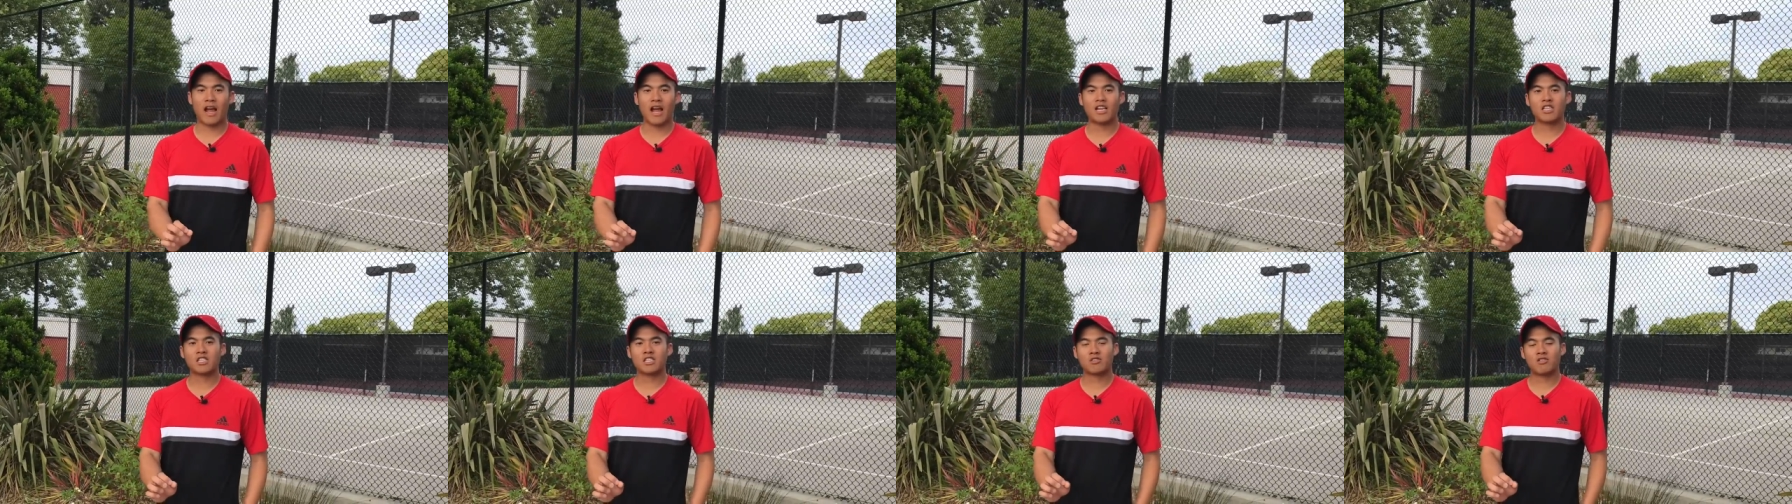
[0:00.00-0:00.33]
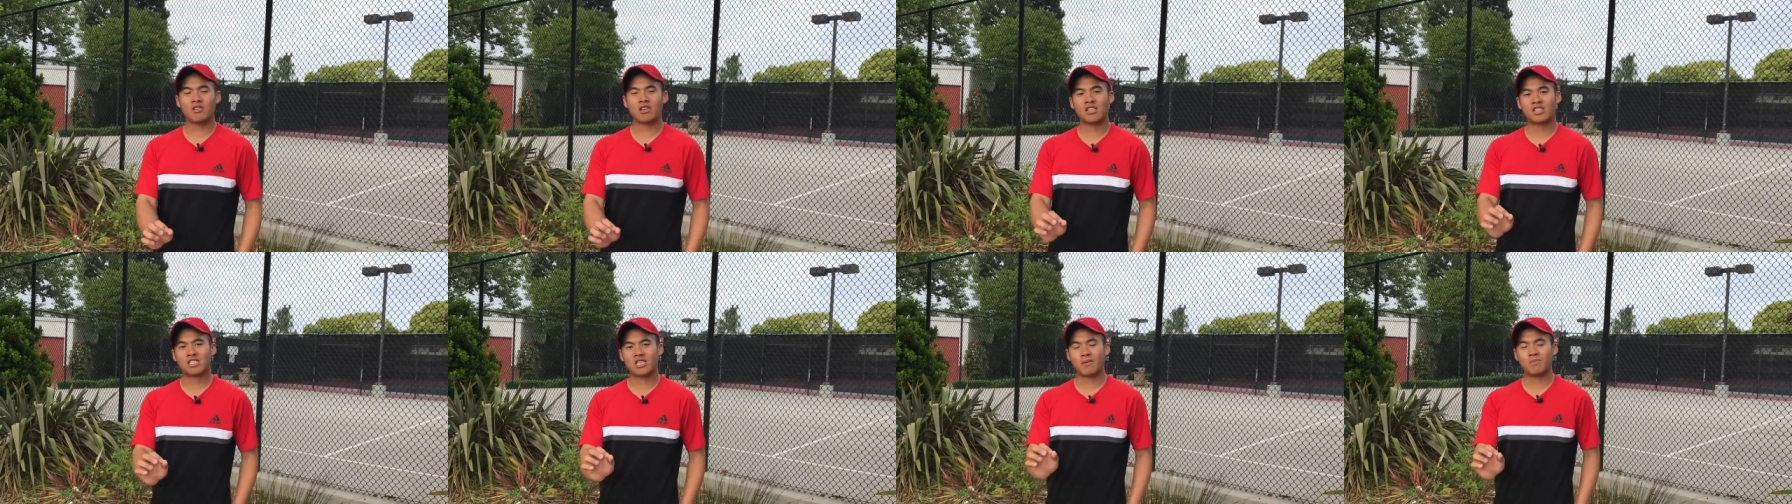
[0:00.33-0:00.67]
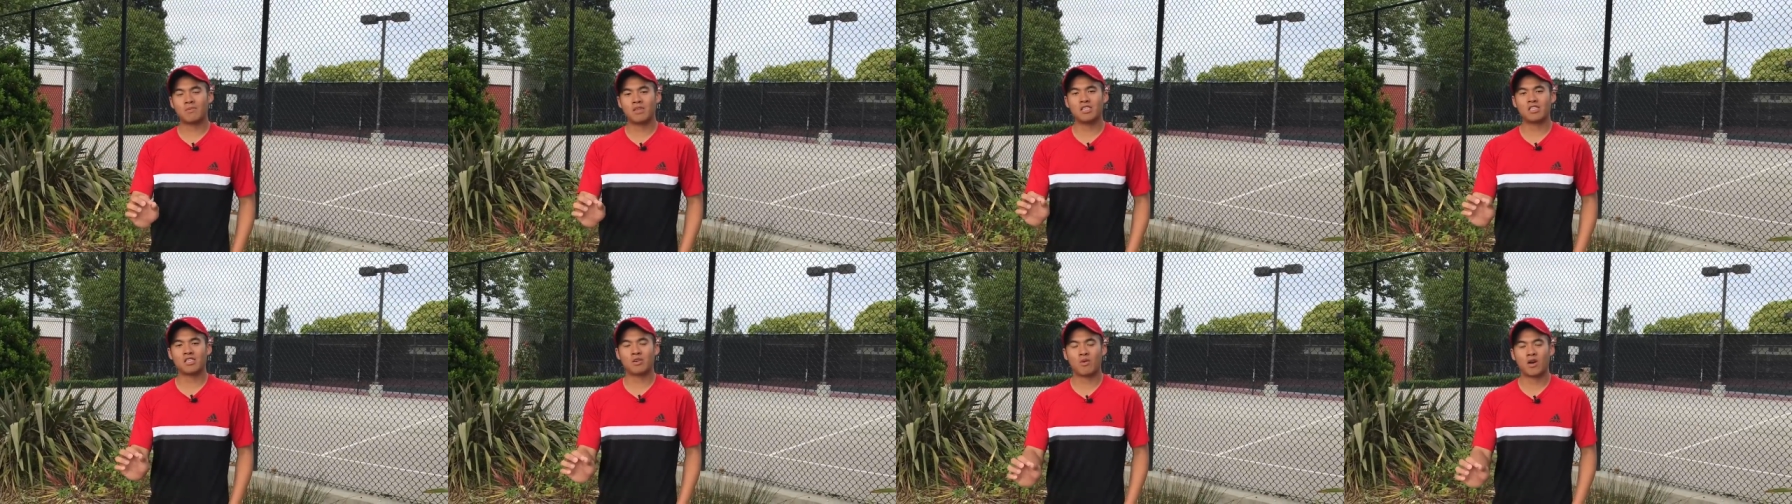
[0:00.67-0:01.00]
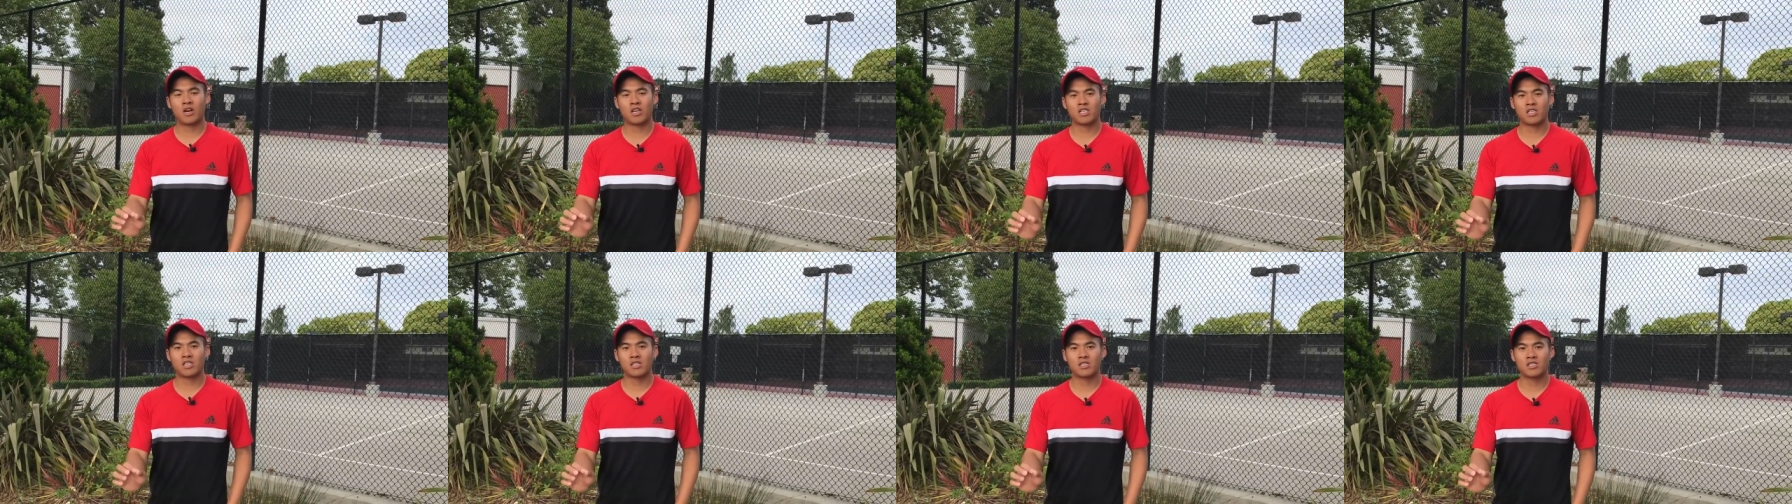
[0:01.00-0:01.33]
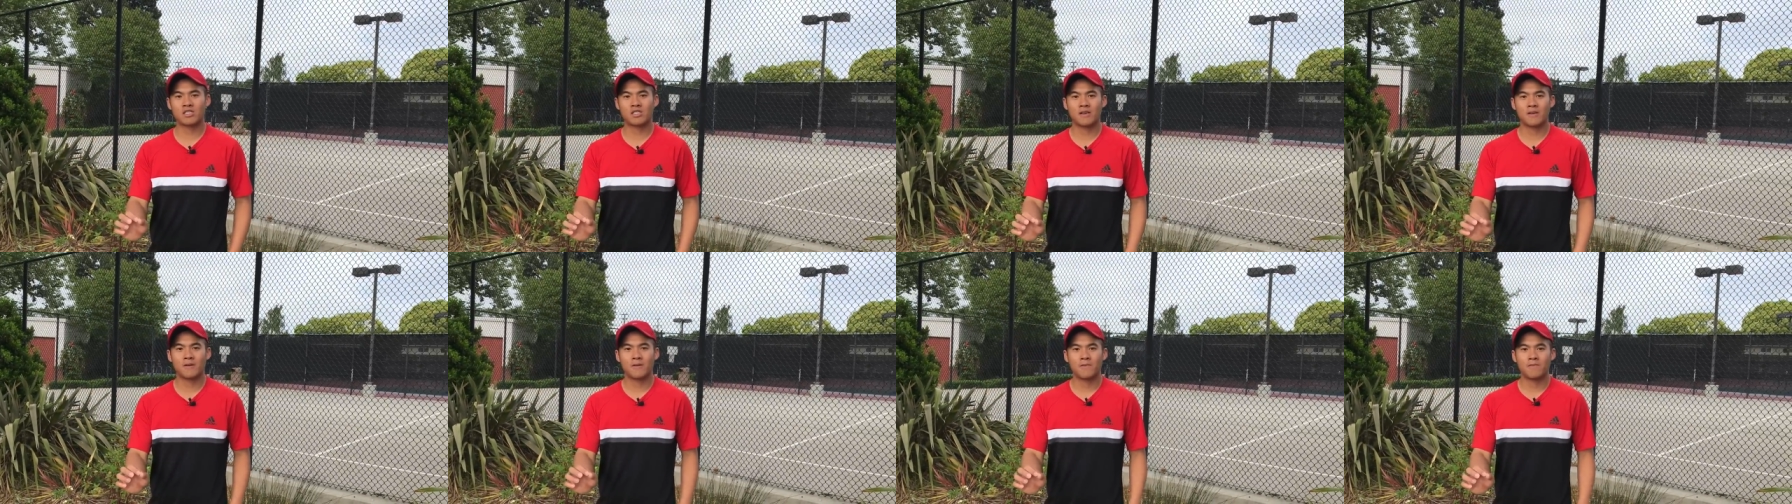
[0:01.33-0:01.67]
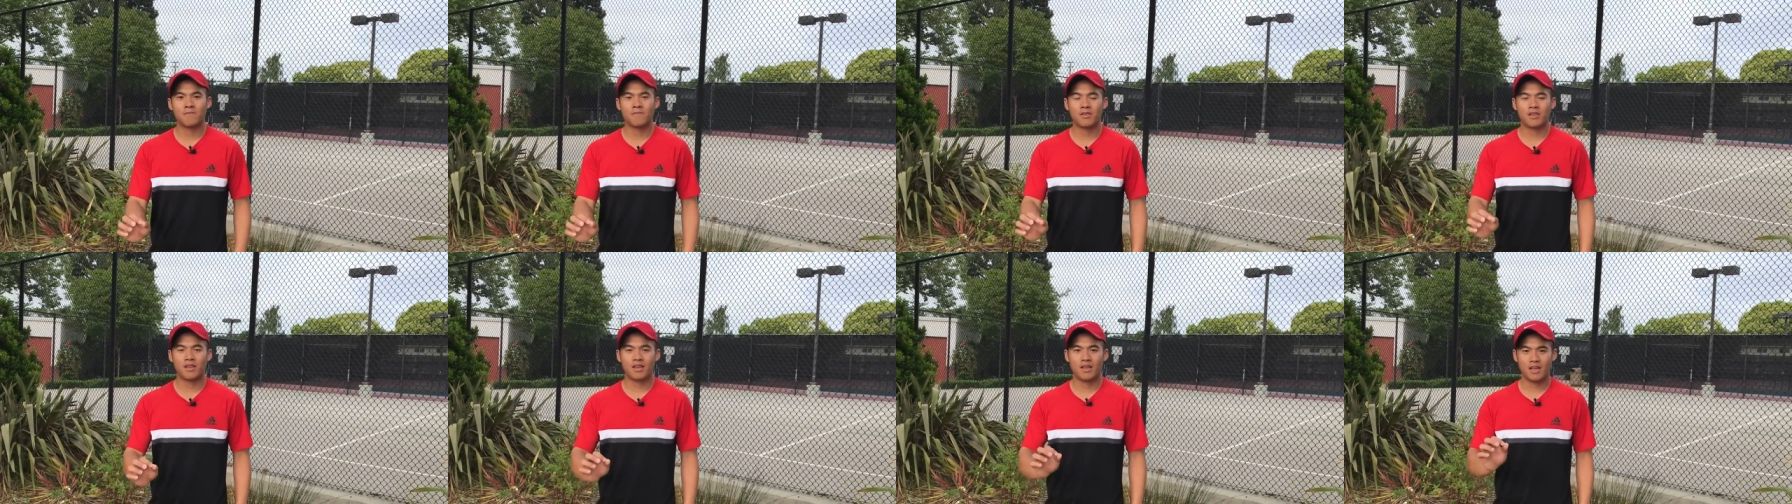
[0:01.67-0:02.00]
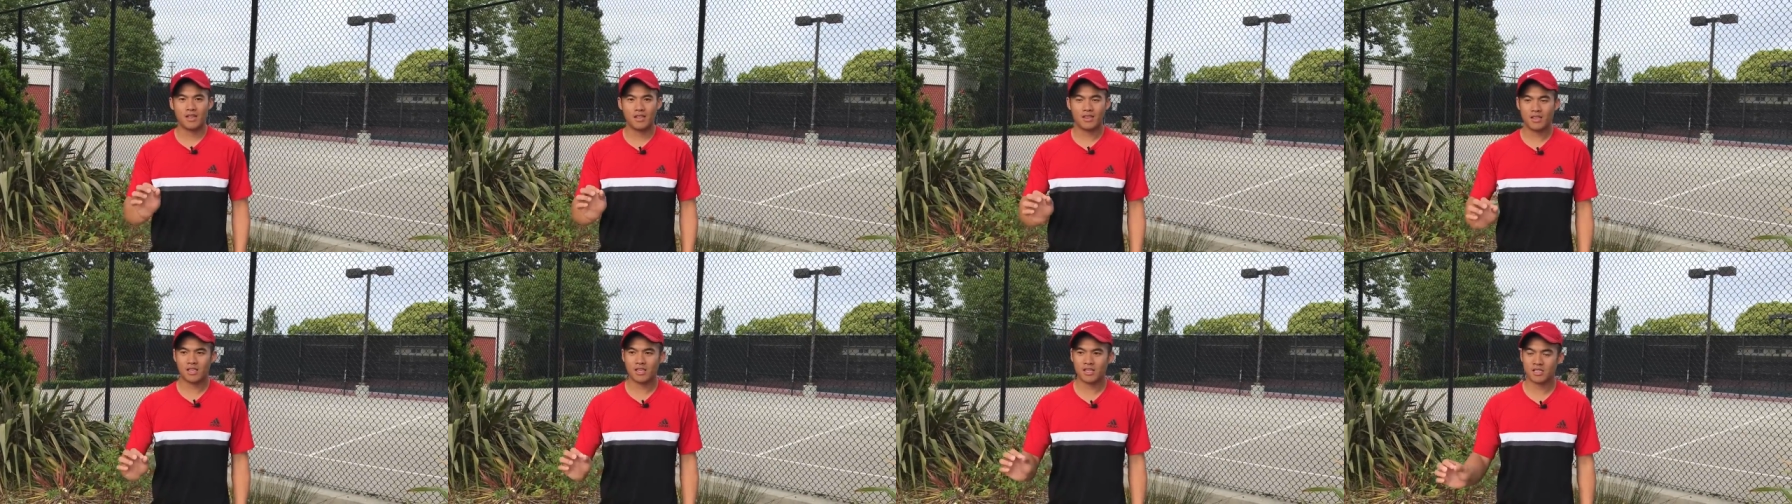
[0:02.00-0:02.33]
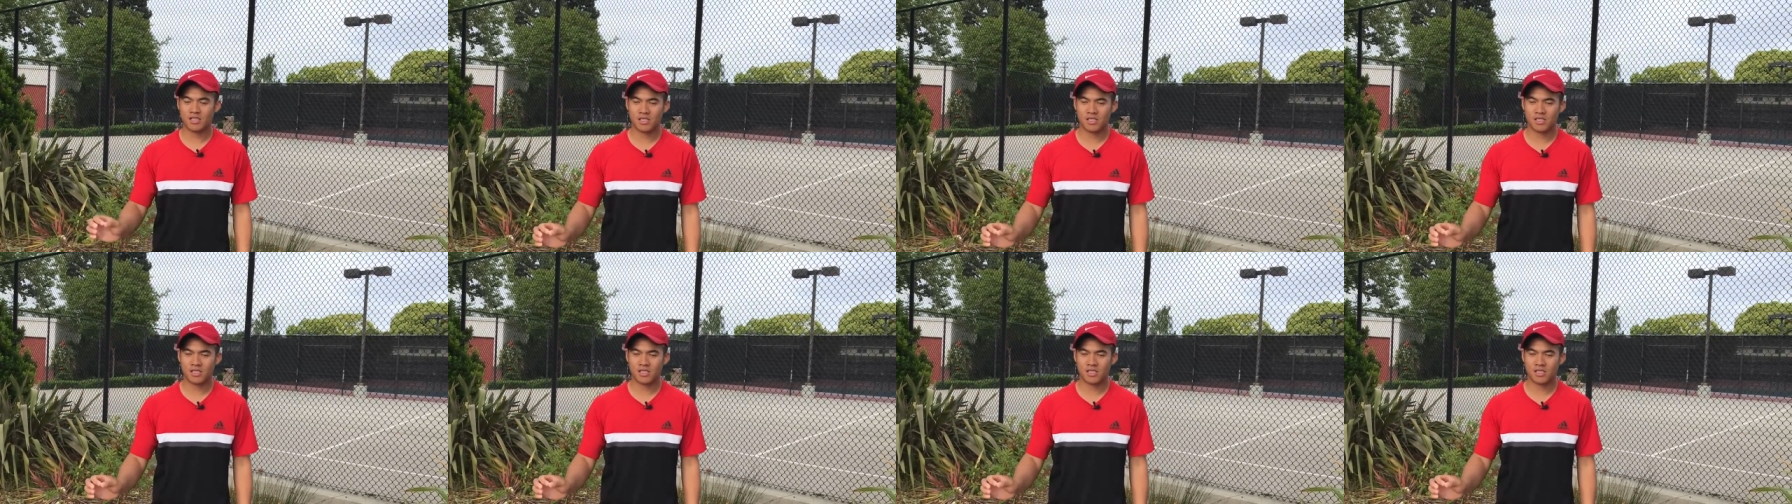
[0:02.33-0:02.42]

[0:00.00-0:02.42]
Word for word: answering some of these questions in this